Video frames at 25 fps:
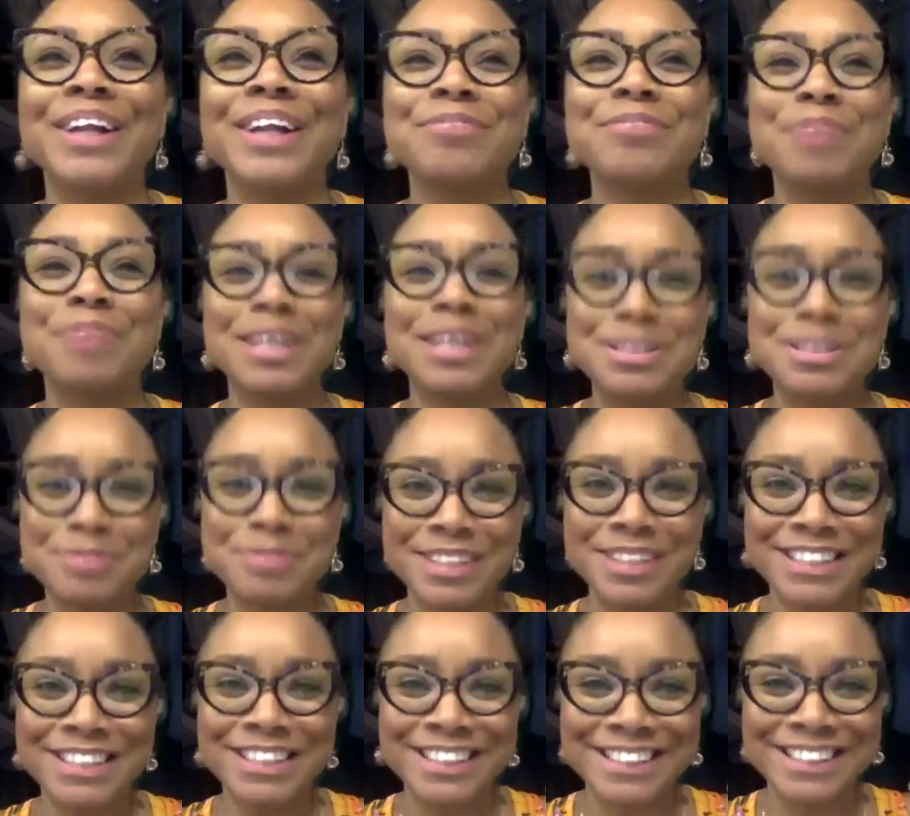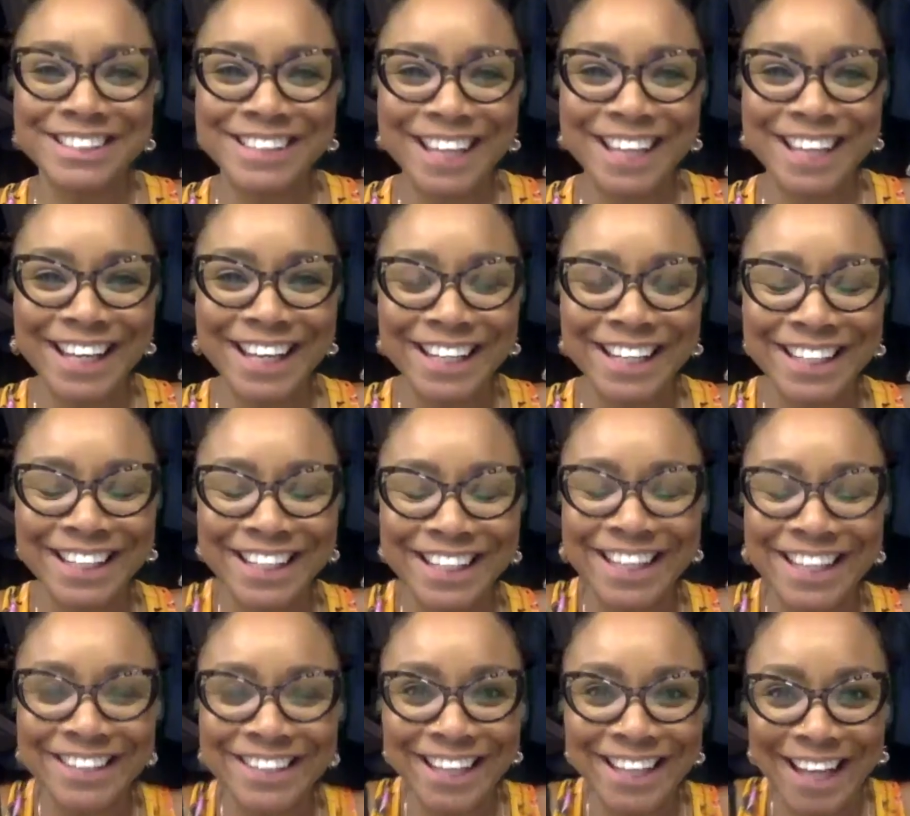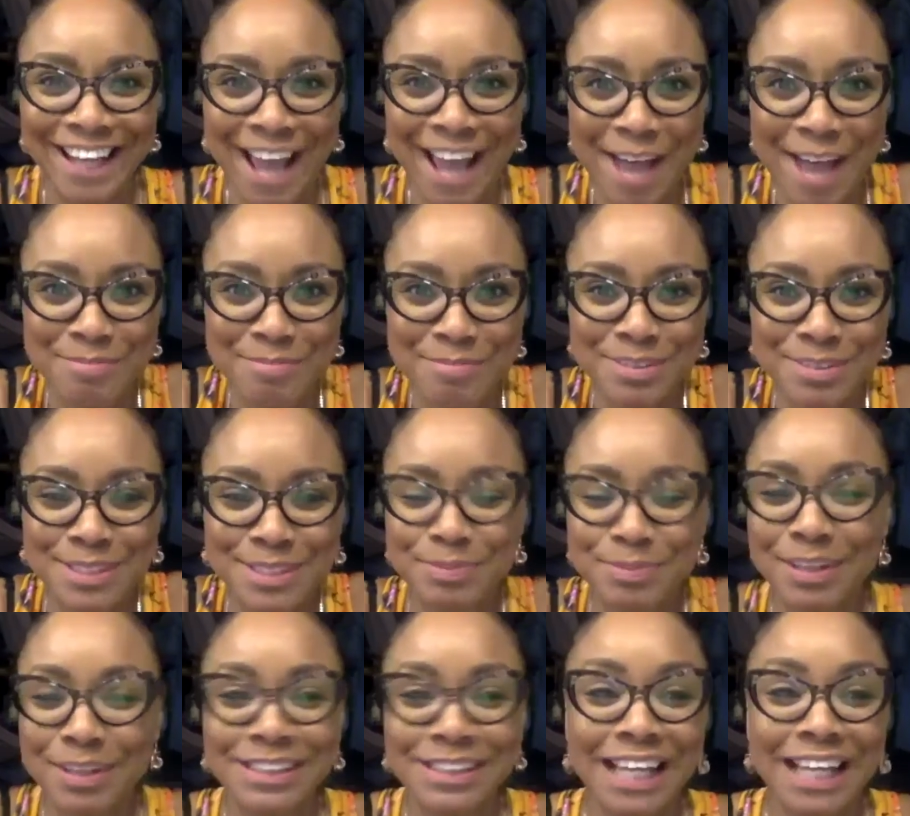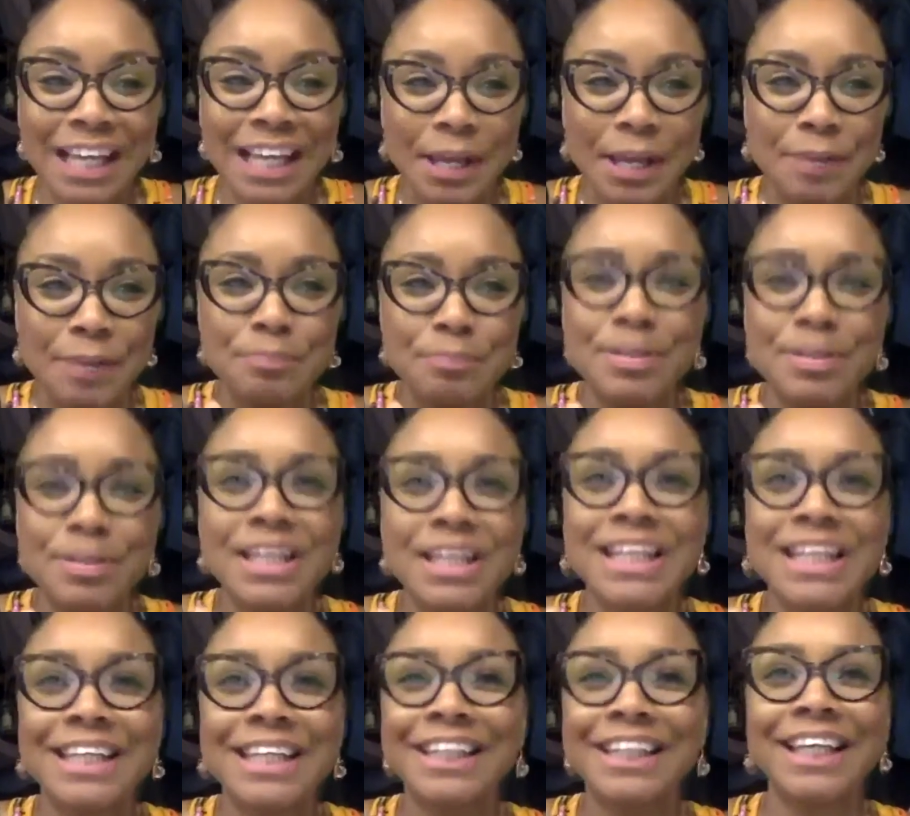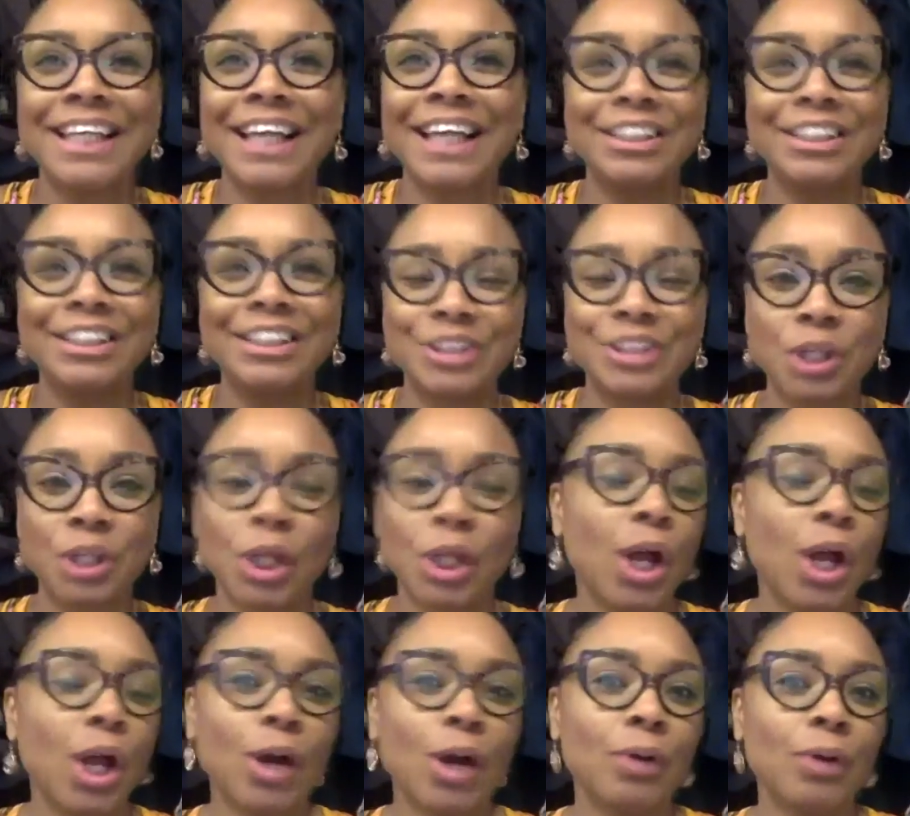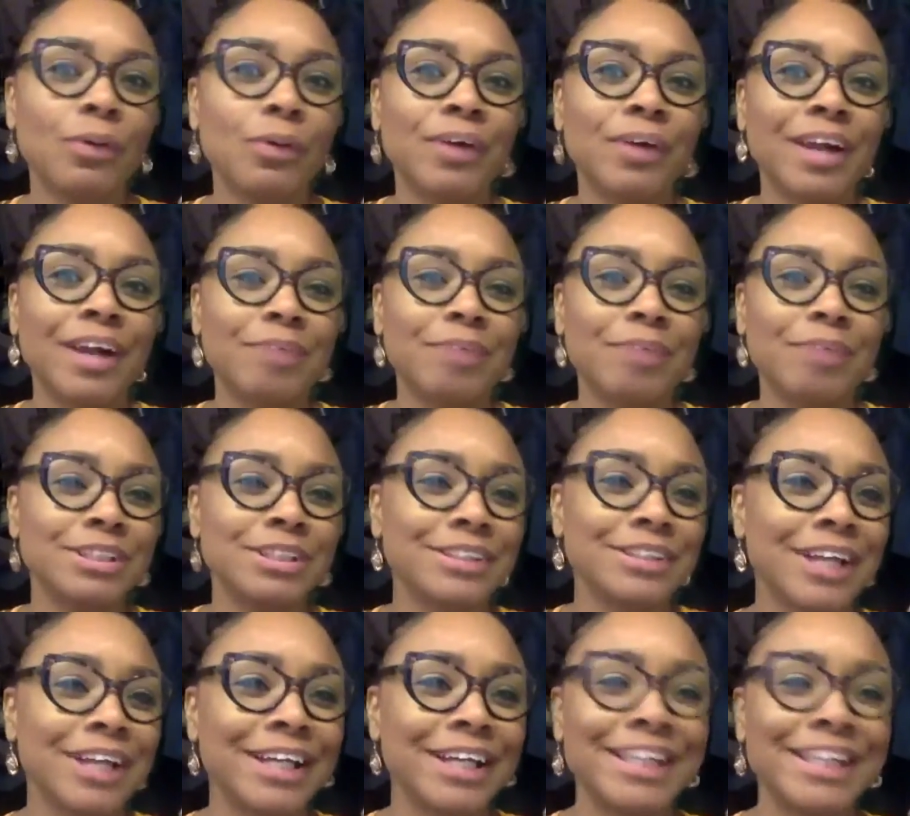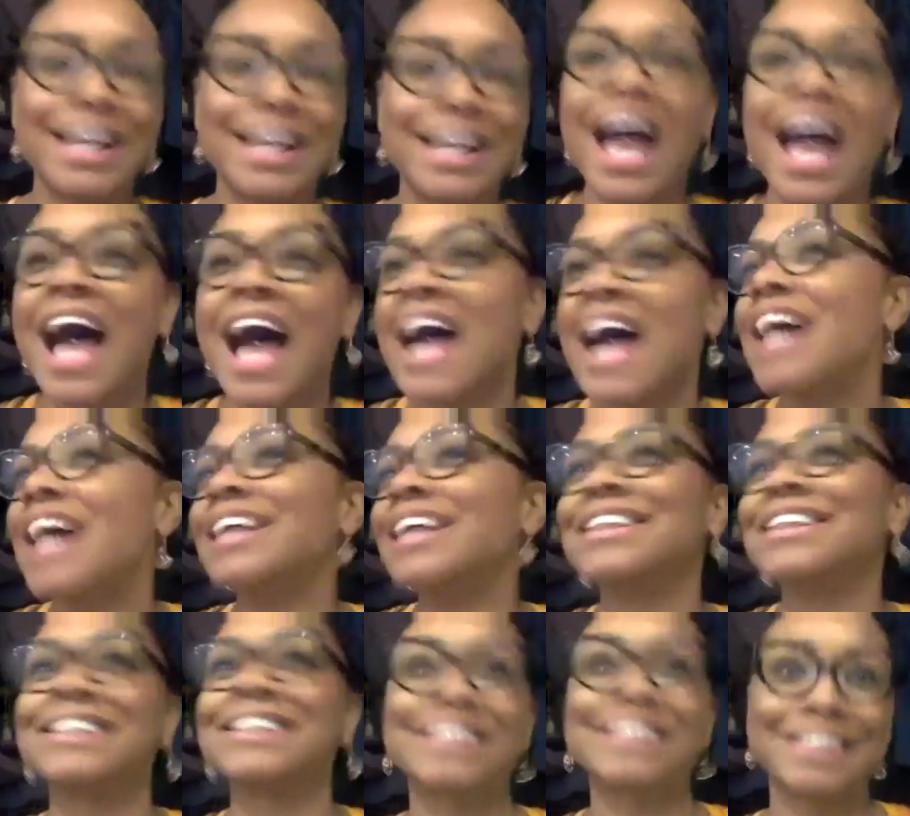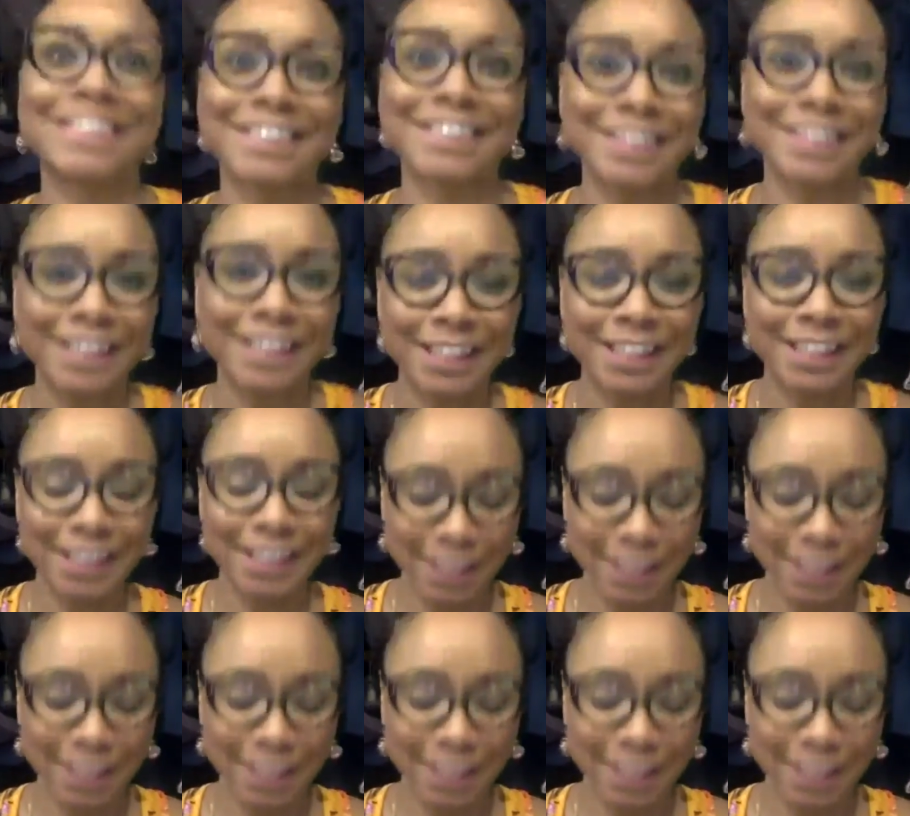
It makes me just like in that happy space, like immediately I just glow and I'm just like, yes.